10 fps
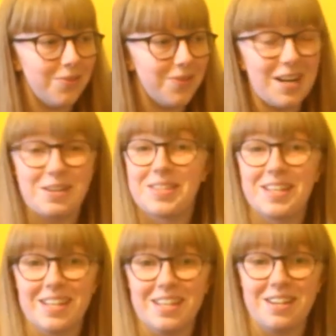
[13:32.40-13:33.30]
where I was
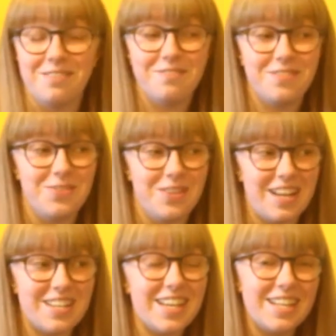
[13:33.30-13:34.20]
lucky enough to
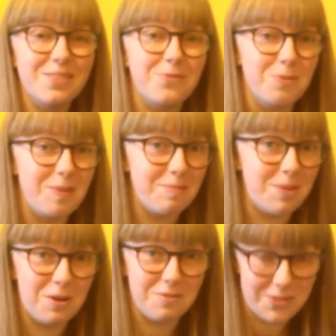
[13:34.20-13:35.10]
get tickets for being
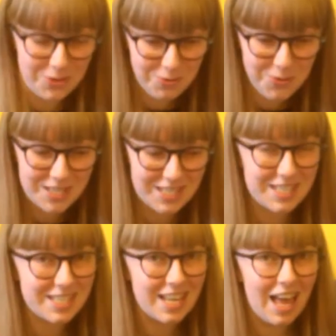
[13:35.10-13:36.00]
part of the Zoom
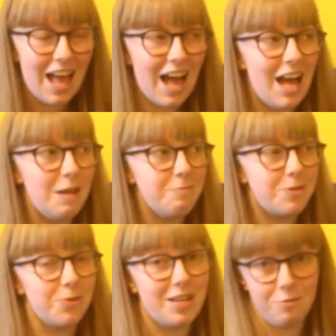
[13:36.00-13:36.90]
audience.
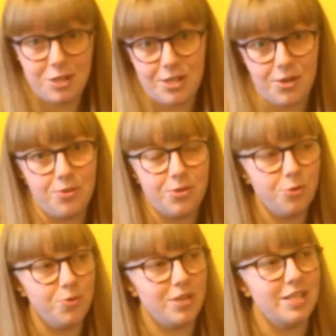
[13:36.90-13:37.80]
So in every show the
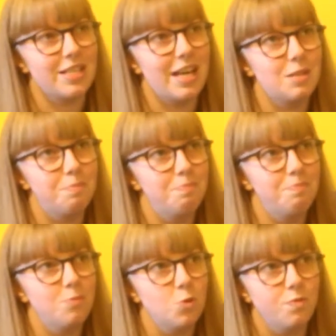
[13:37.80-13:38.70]
Zoom audience get
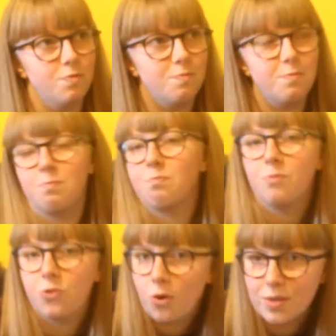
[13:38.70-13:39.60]
to sort of
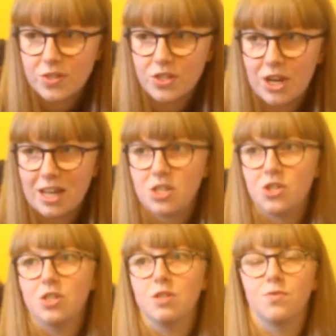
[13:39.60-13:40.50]
throw in
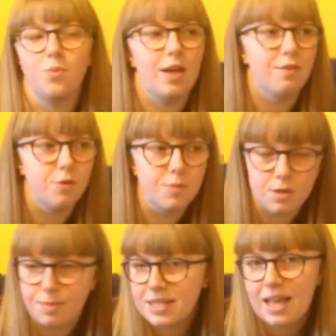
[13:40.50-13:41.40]
suggestions for where the film's
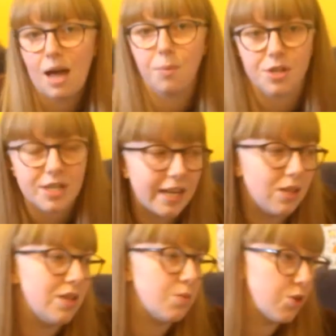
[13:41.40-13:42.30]
going to be set, what the
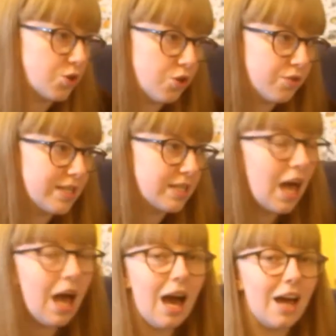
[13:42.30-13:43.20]
title is, what the genre is,
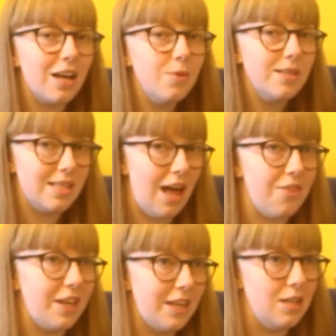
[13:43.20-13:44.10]
and I was sat
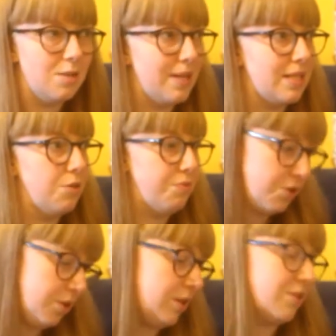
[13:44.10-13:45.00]
thinking to myself
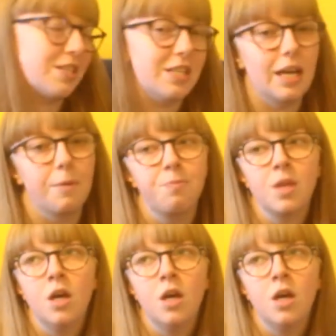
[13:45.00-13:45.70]
earlier this day,